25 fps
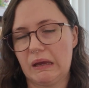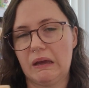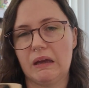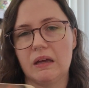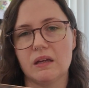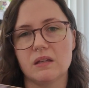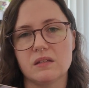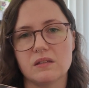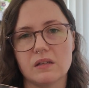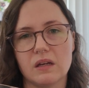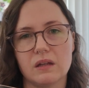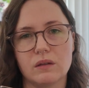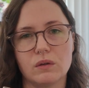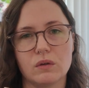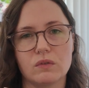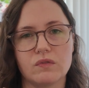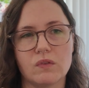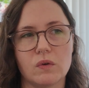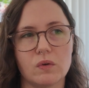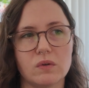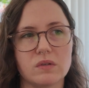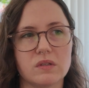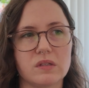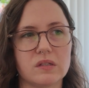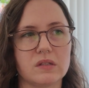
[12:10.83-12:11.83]
and I look
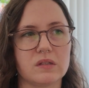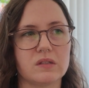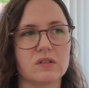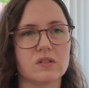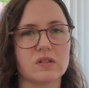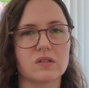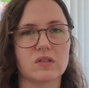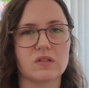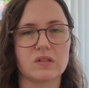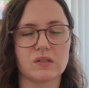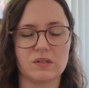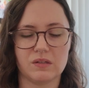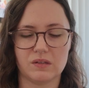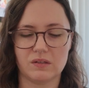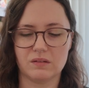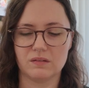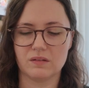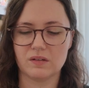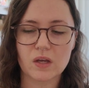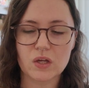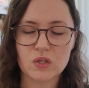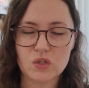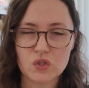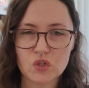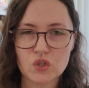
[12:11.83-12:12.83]
forward to just
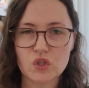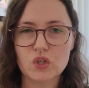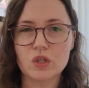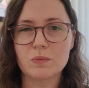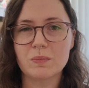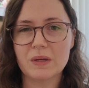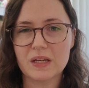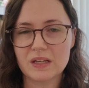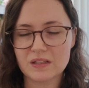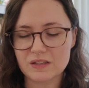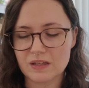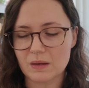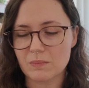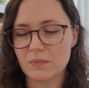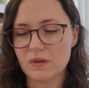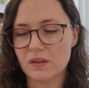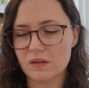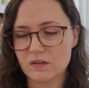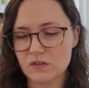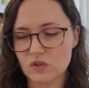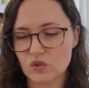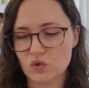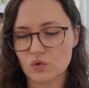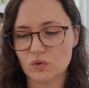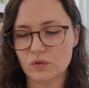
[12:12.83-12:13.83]
consuming some of
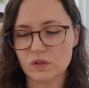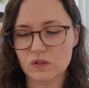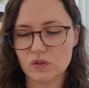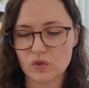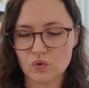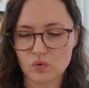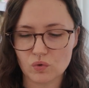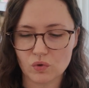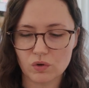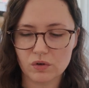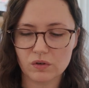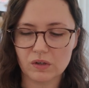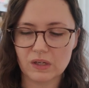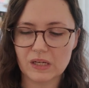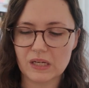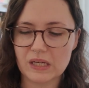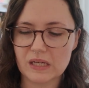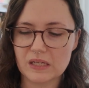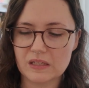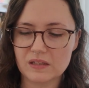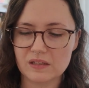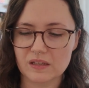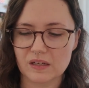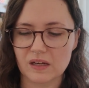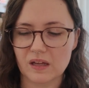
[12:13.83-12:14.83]
the short
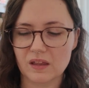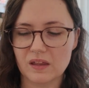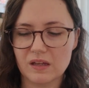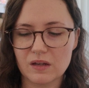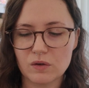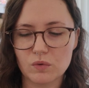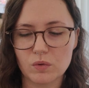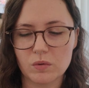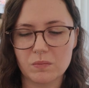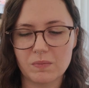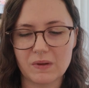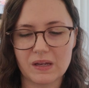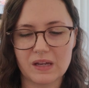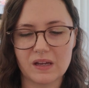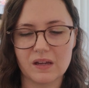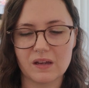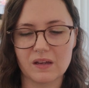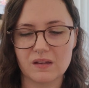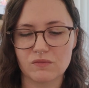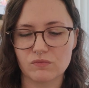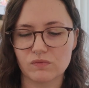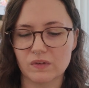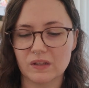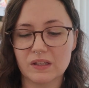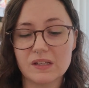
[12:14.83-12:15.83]
stories, and I think it would be
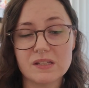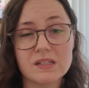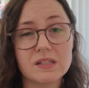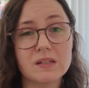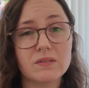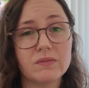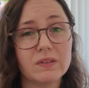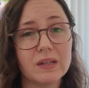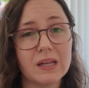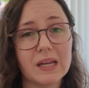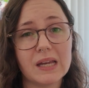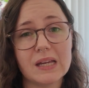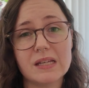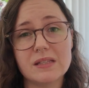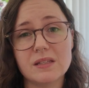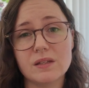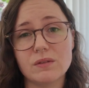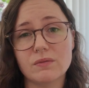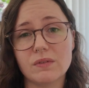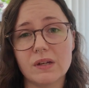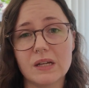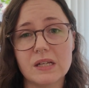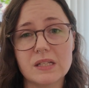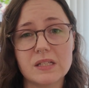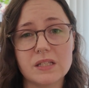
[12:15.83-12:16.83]
a relatively easy
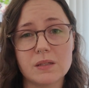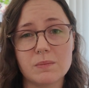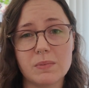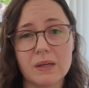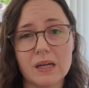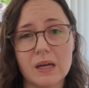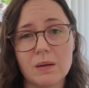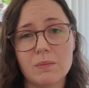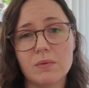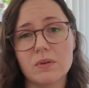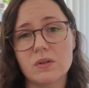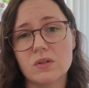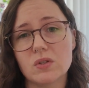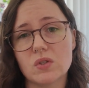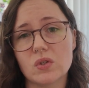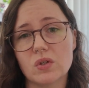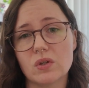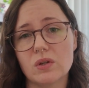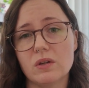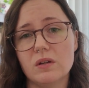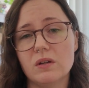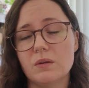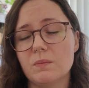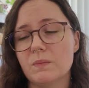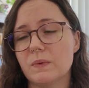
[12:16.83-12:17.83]
read to be able to
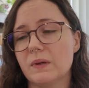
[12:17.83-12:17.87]
do.